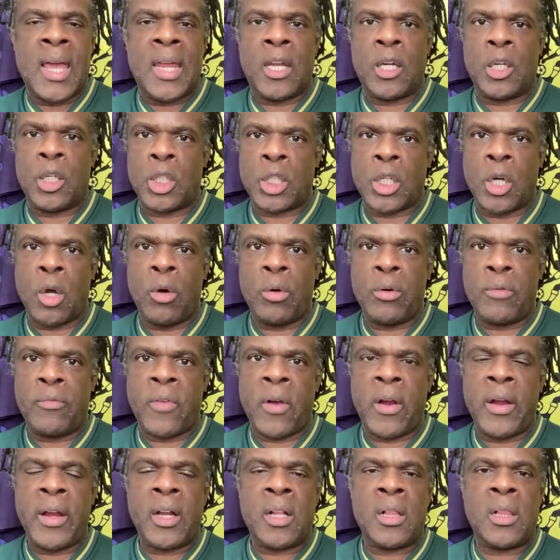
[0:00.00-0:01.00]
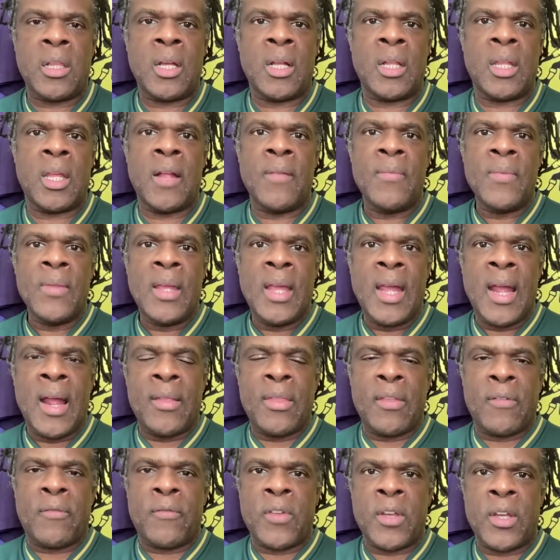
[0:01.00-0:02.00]
and it showed very clearly in
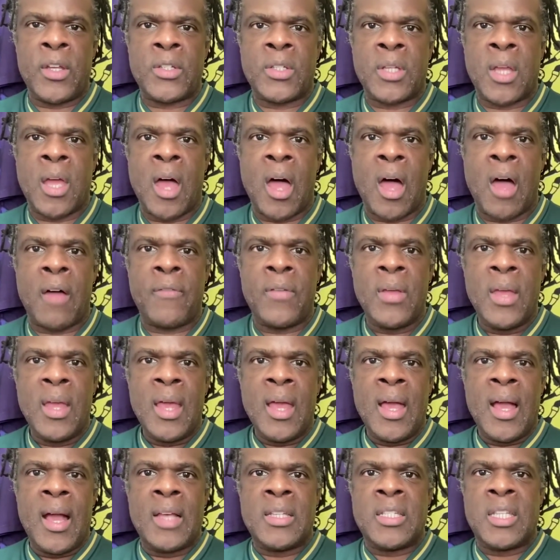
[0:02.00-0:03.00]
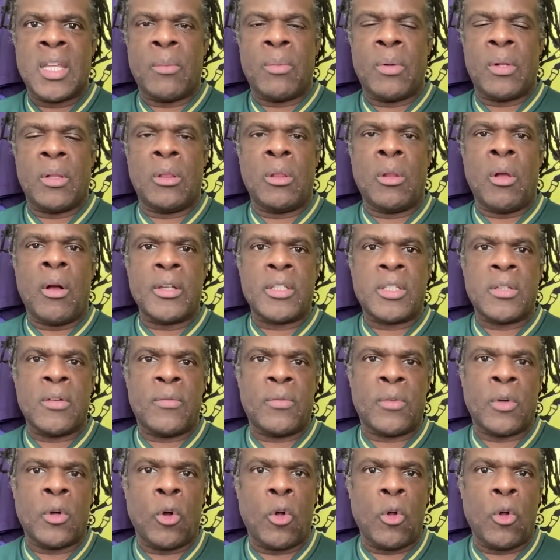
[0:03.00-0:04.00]
the first half as there were lots
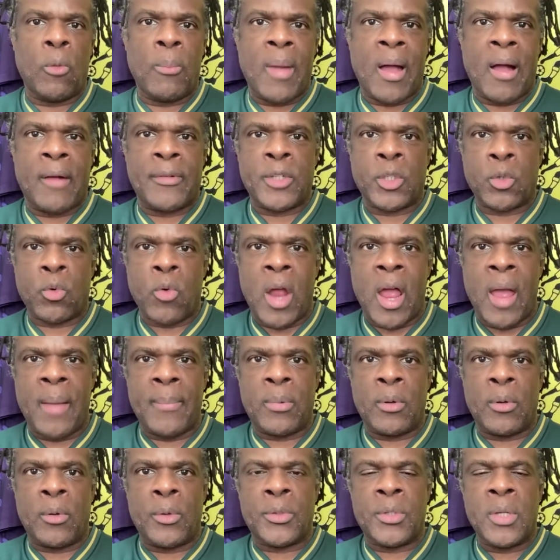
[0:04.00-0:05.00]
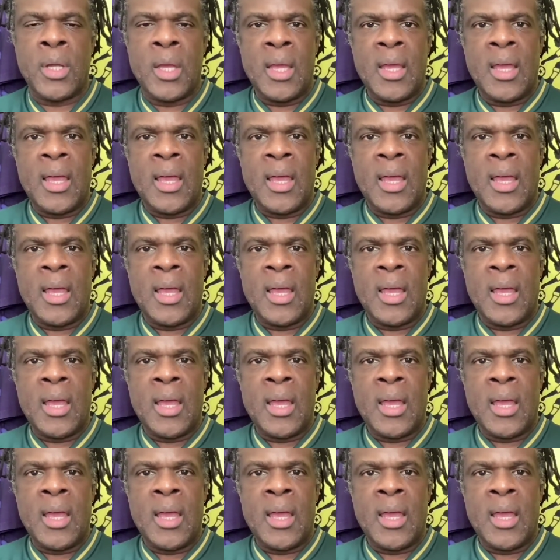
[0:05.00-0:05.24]
of goalmouth scrambles.